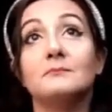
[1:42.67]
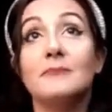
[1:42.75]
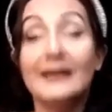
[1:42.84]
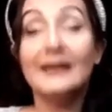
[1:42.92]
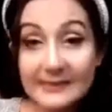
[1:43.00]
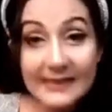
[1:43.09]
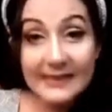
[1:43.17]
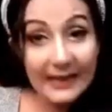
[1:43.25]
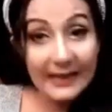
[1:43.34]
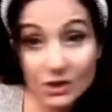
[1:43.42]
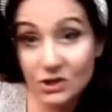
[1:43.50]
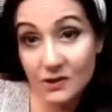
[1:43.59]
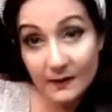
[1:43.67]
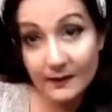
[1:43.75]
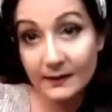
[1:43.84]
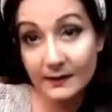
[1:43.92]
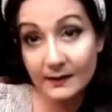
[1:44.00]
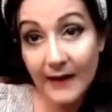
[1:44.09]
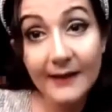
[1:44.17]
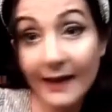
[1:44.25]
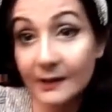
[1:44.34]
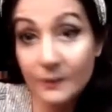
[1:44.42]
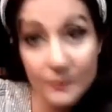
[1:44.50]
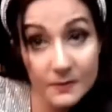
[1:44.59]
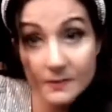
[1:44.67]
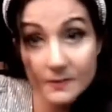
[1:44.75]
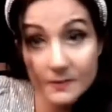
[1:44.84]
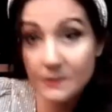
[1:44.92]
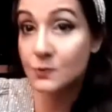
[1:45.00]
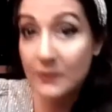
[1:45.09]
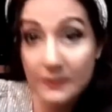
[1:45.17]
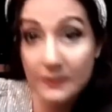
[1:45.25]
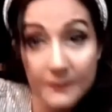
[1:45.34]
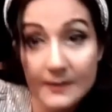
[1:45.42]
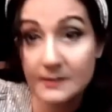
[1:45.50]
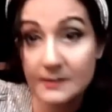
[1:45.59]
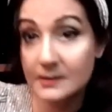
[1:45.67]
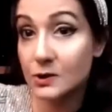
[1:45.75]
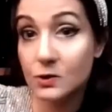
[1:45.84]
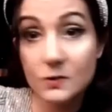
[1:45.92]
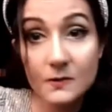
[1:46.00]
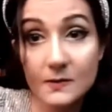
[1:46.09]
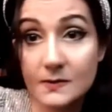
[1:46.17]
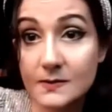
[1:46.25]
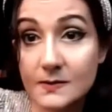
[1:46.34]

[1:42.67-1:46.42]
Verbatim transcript: meditation and lucid dreaming sessions.